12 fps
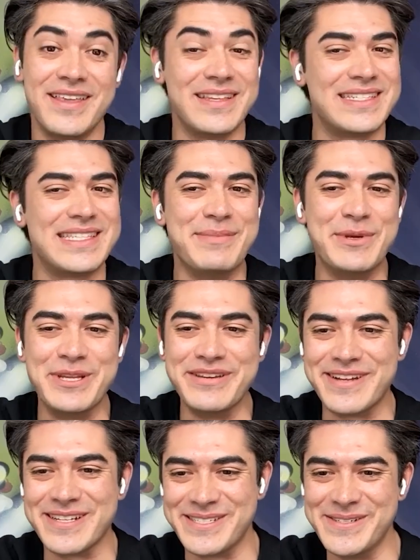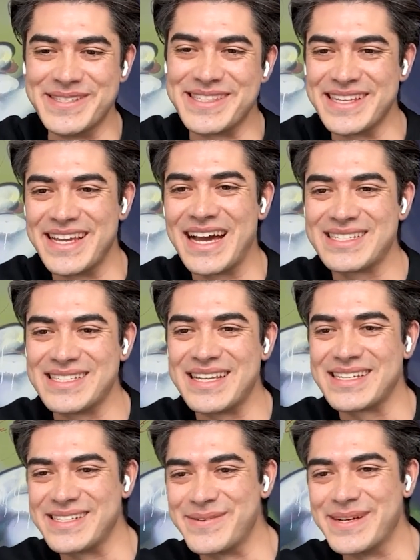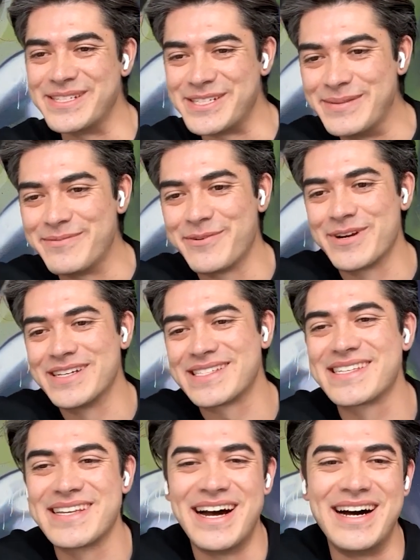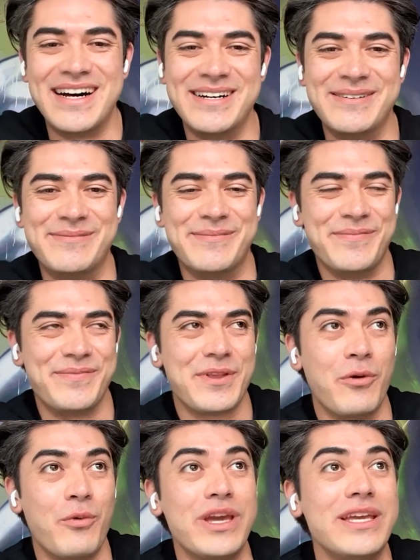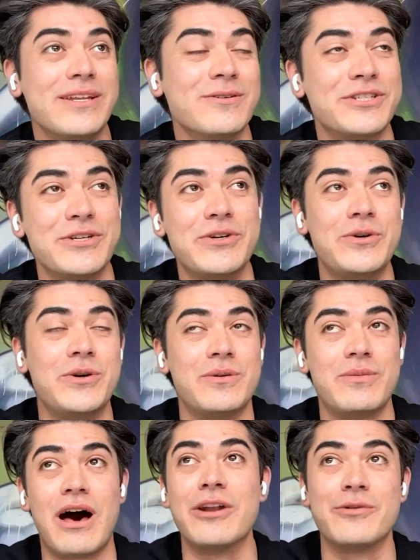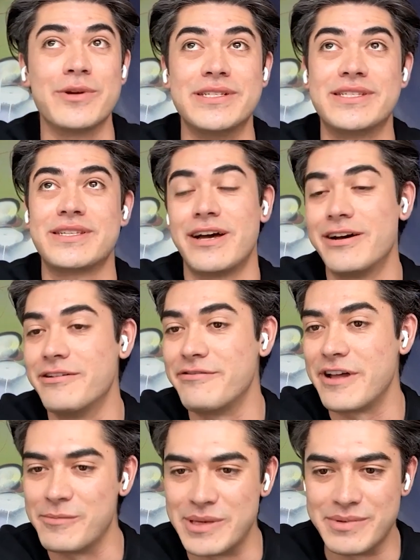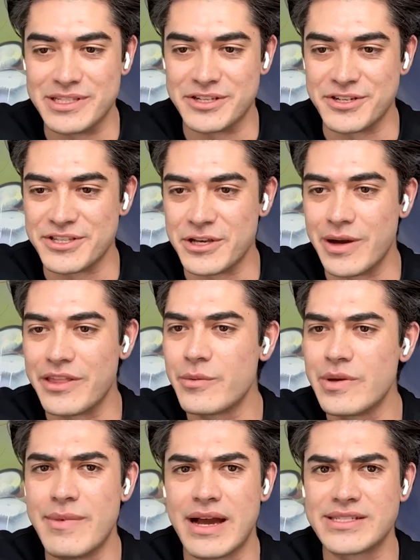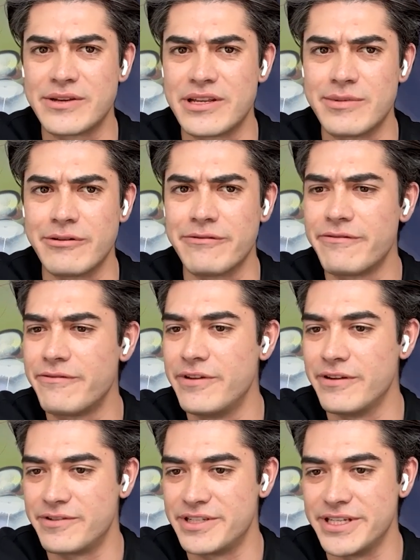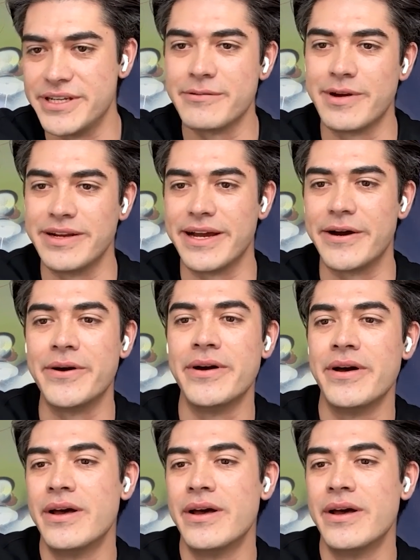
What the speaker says: This is the beauty of L2s. The gas is actually quite cheap for us. We don't do hundreds of LP positions though. I think we maxed out at about 50 right now,